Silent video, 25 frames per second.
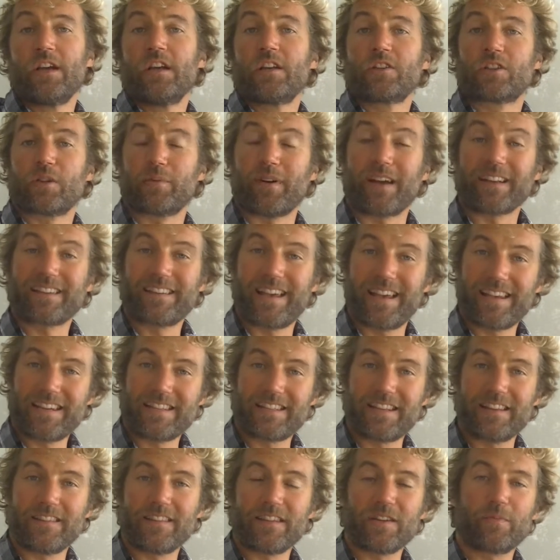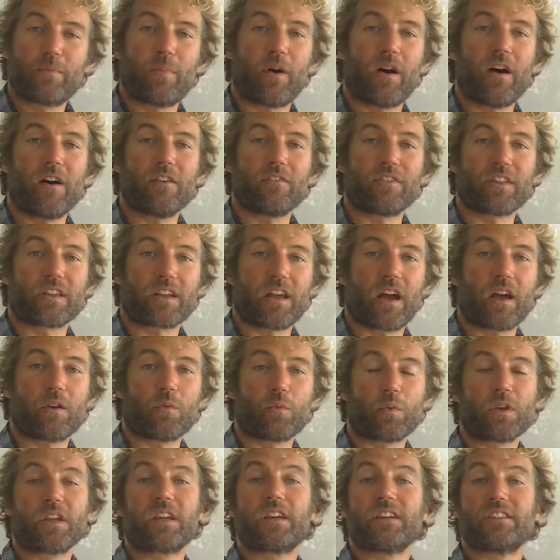So by testing this part of the
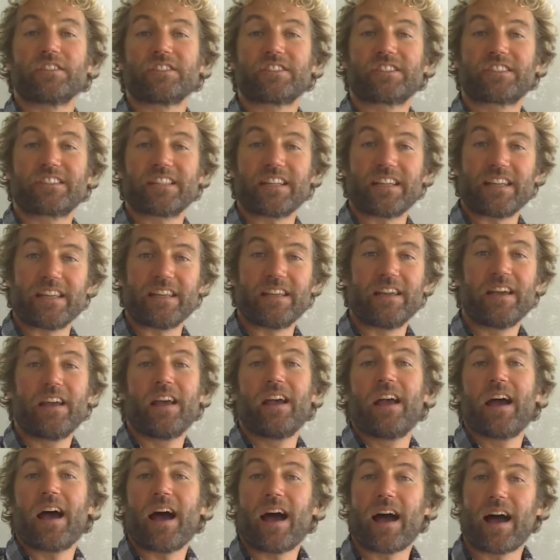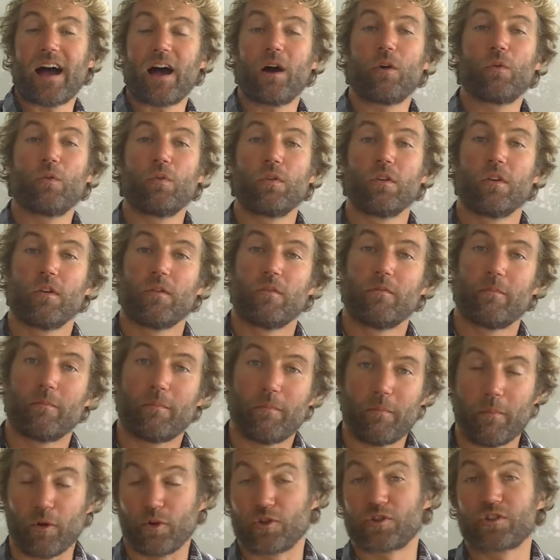kite, we can see how
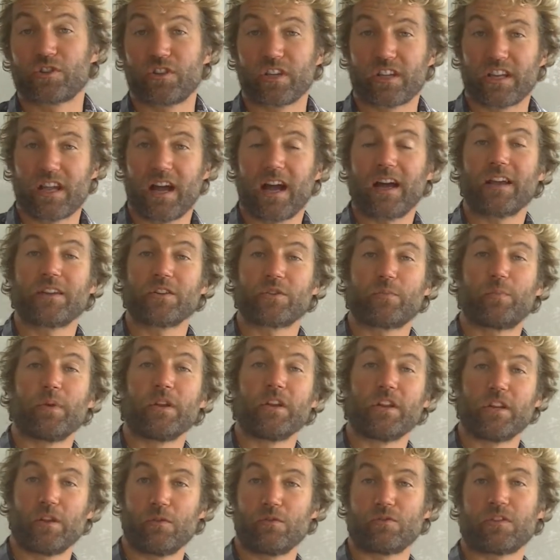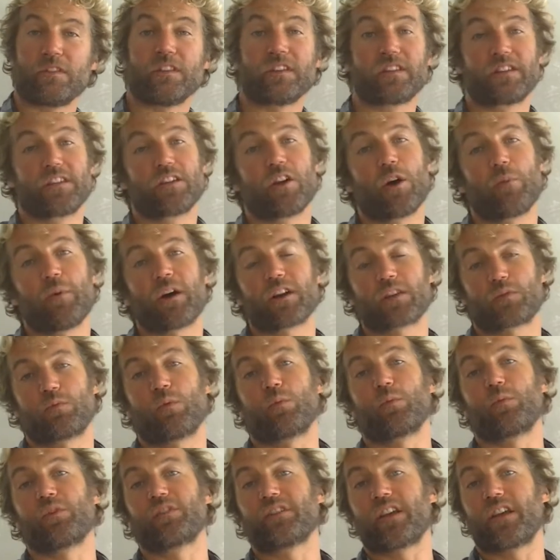much the kite's been used. And this is go back to
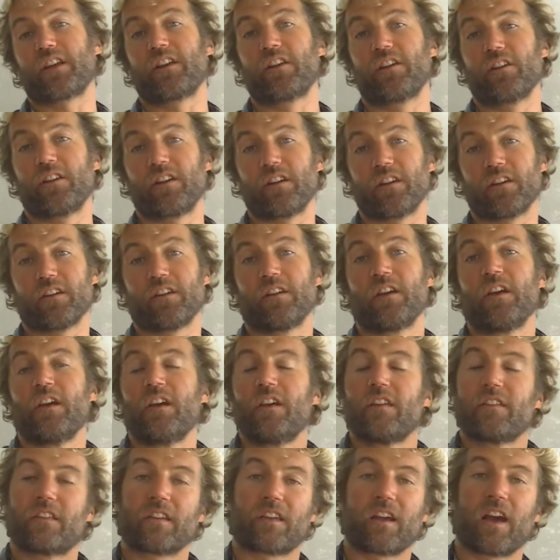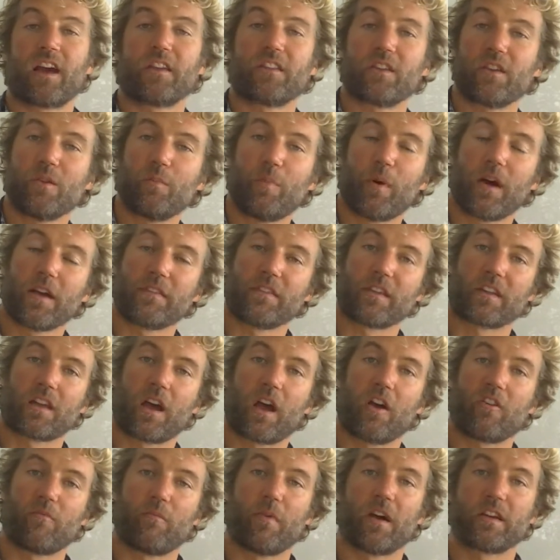what we were saying earlier. The guy that you're buying the
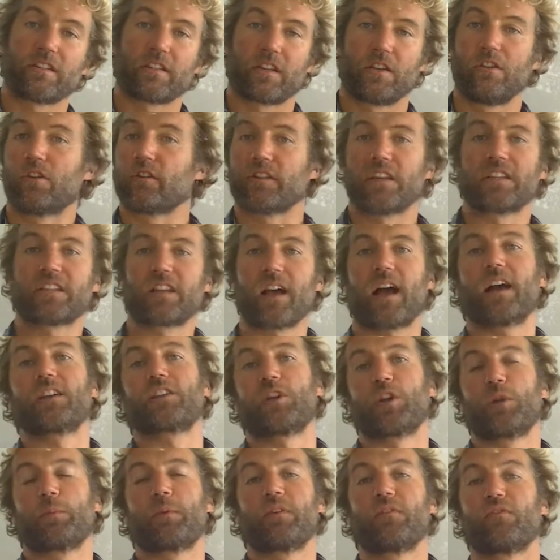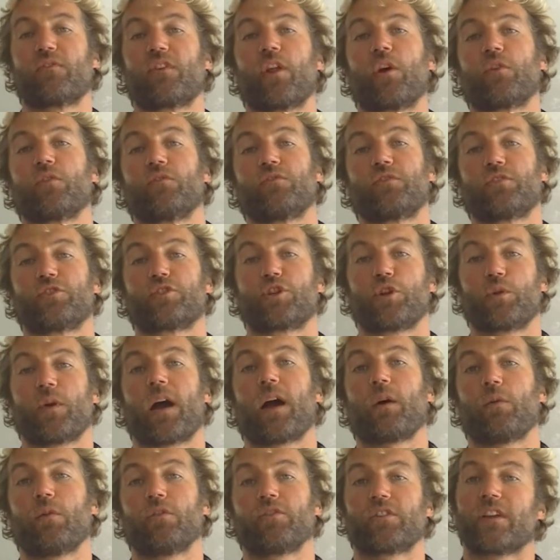kite might say, look, this kite's only been flown for two
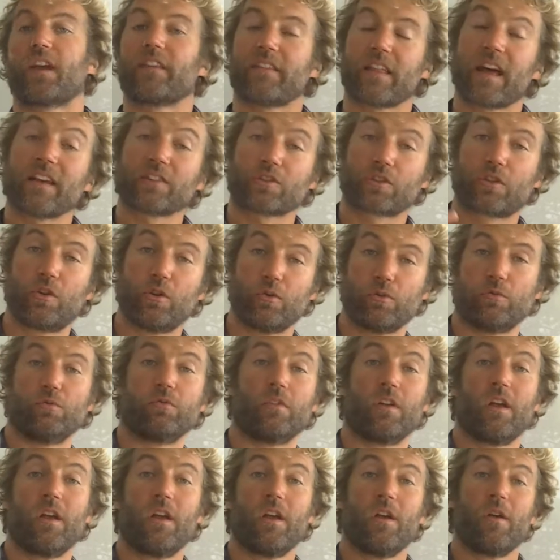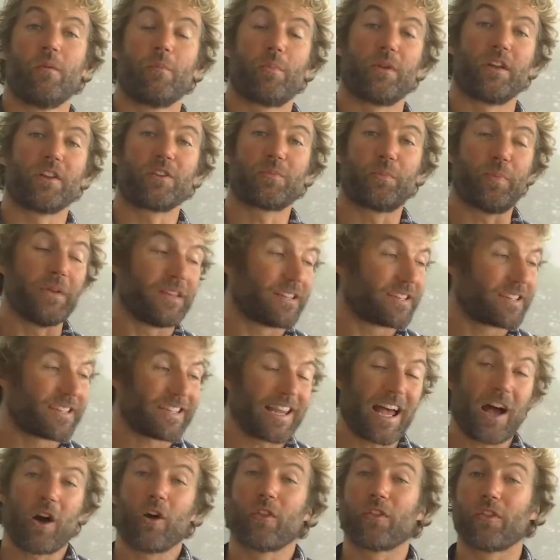hours. Yeah, that's cool. But it's been
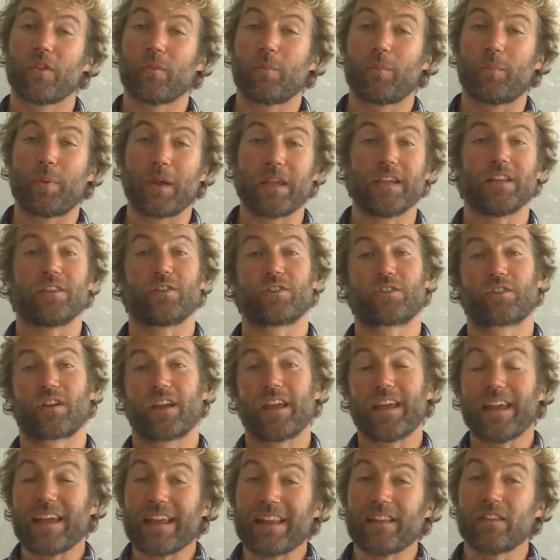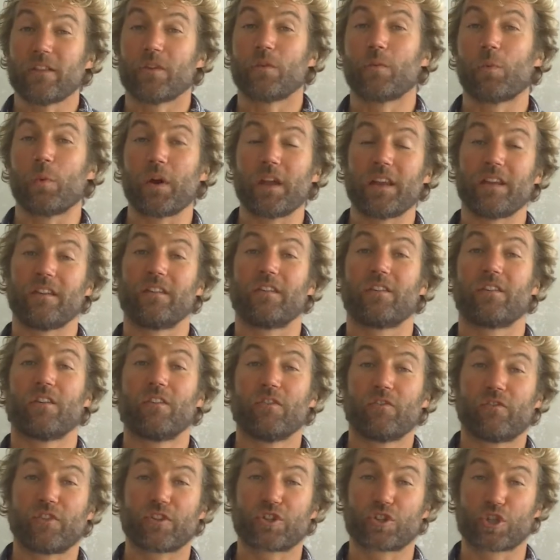sat on the beach in the wind
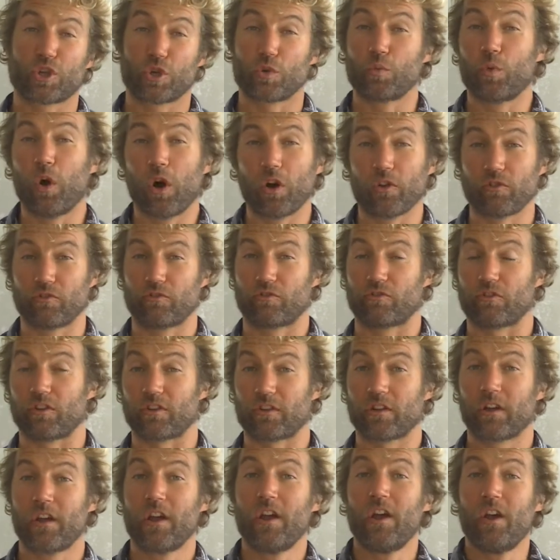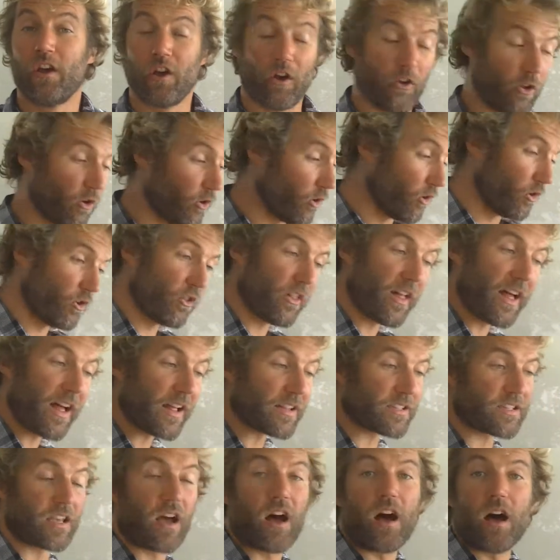for 200. And all
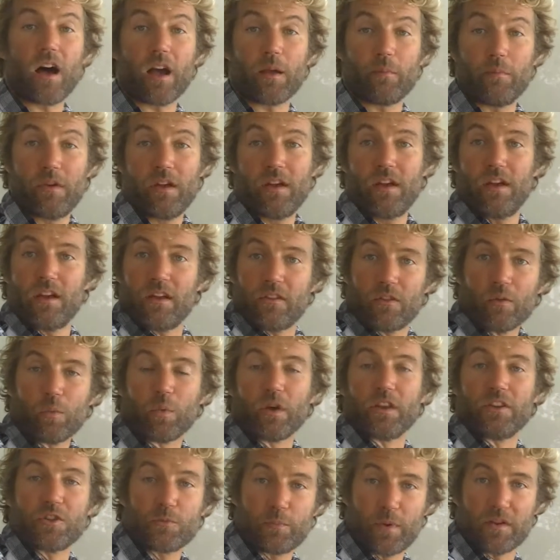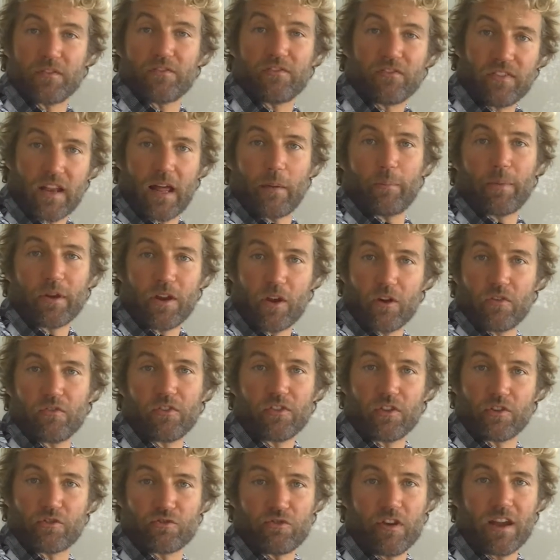that time, the wind's been flapping over
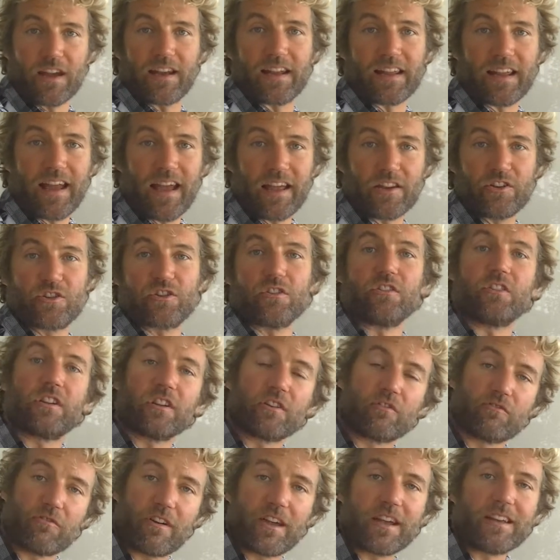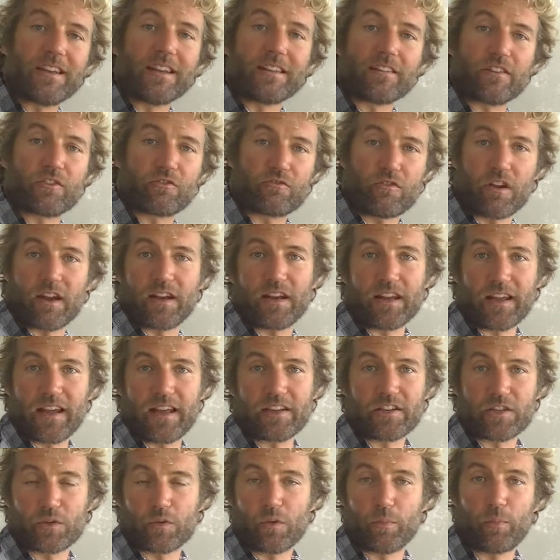the trailing edge and degrading the trailing
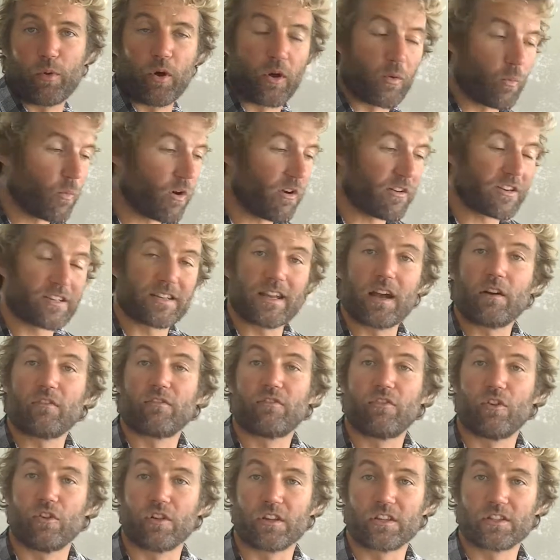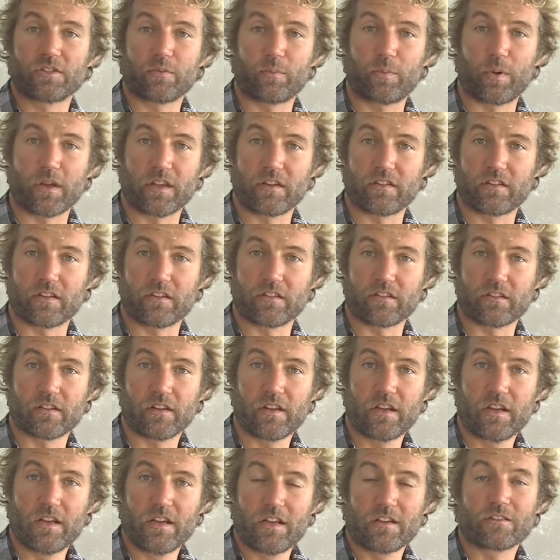edge to a point where it's now falling to pieces.
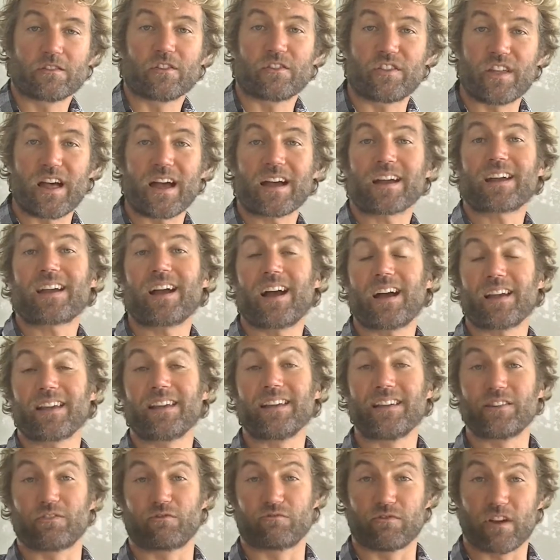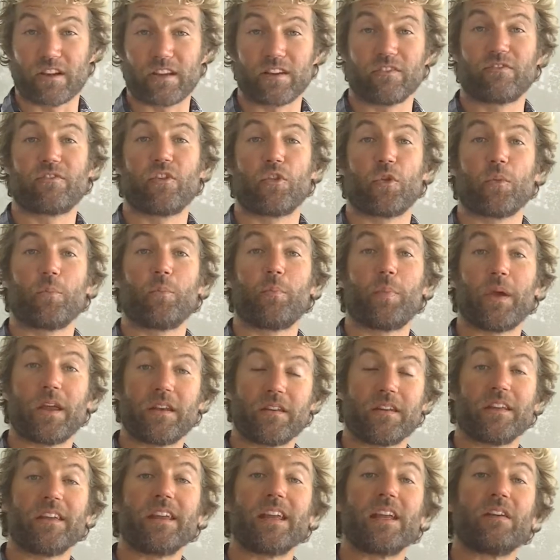So that kite is ready for the
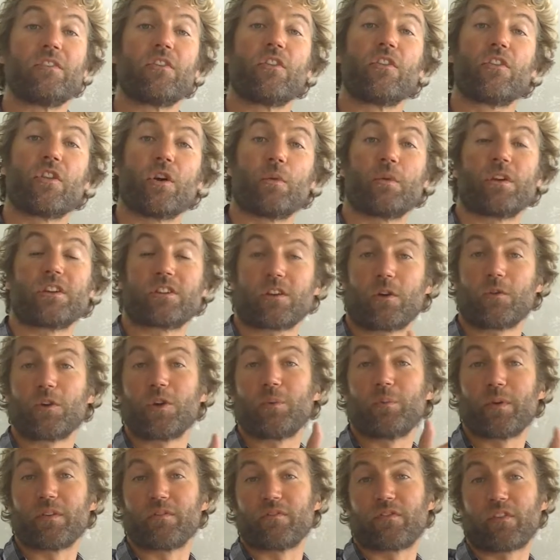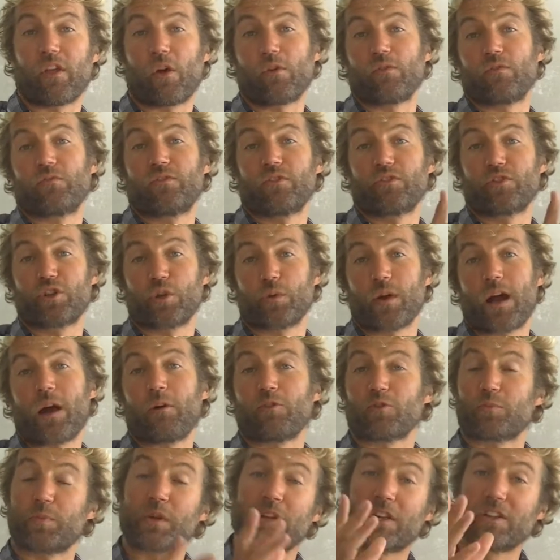bin, even though it's only been flown for two
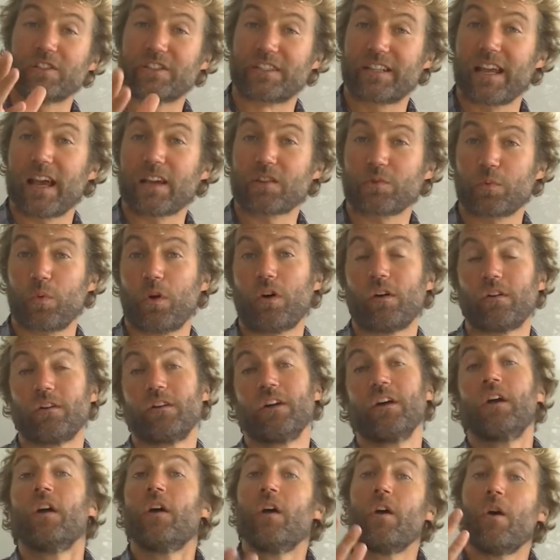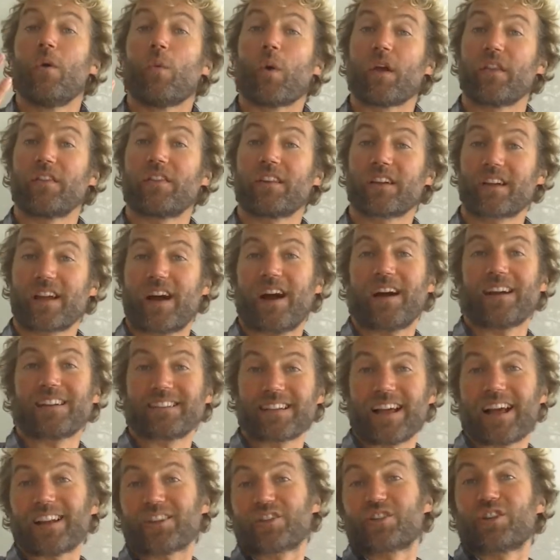hours. Because guess what? When the kite's
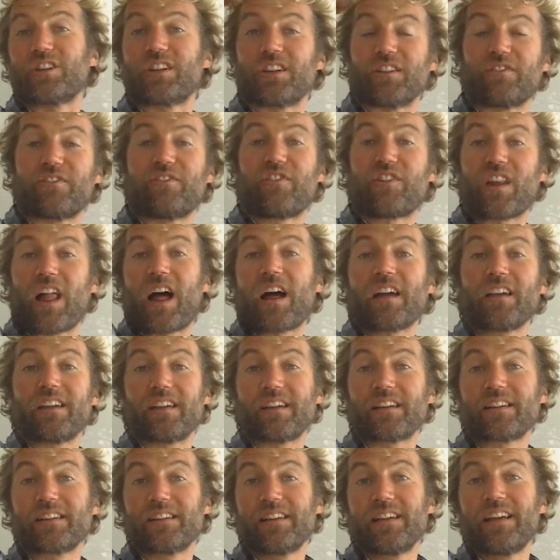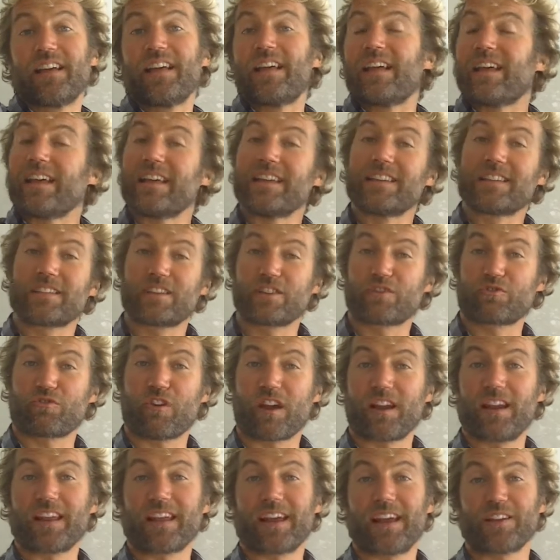actually flying, is the
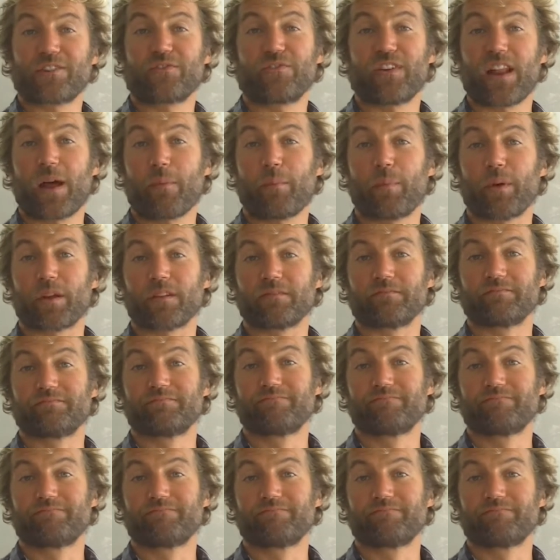trailing edge flapping?